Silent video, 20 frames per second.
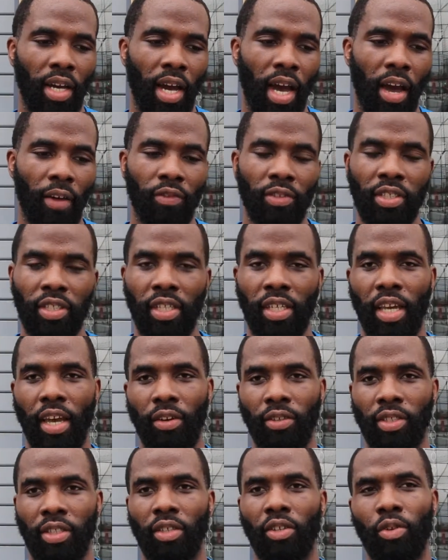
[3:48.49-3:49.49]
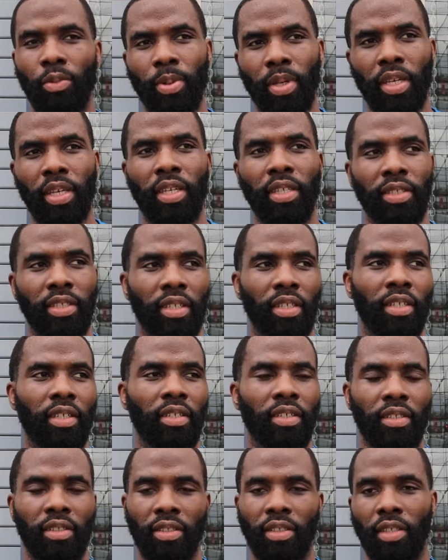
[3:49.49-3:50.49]
Obviously, Erickson Lubin, he's a
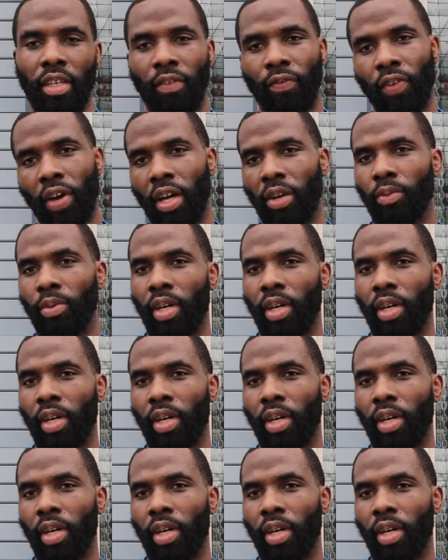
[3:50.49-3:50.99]
tough fighter.